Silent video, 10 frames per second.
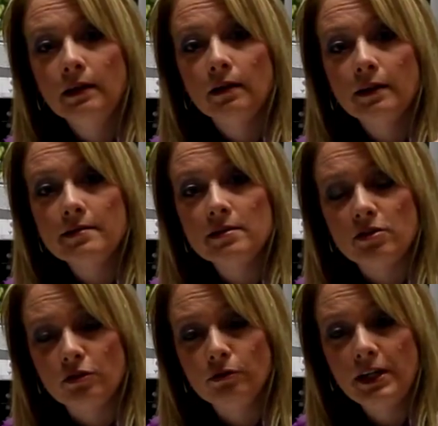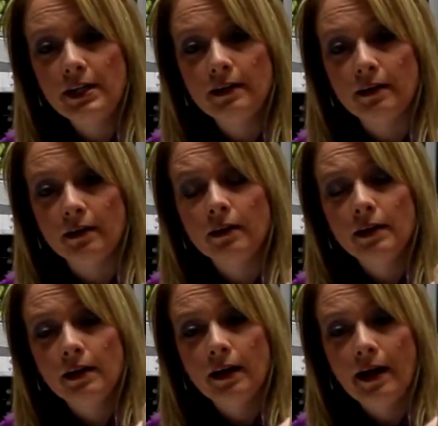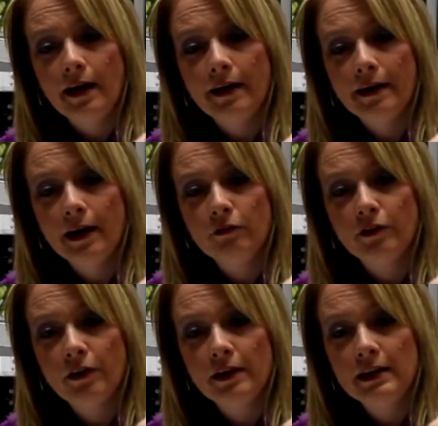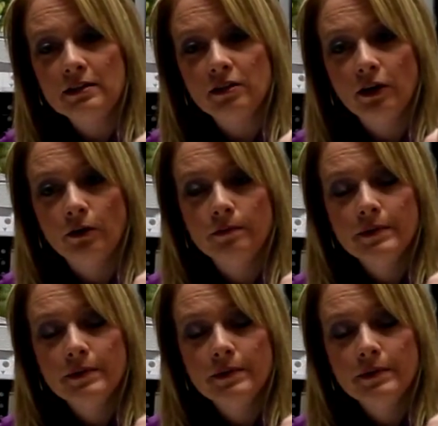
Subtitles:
listen to, read, and how far they need to go.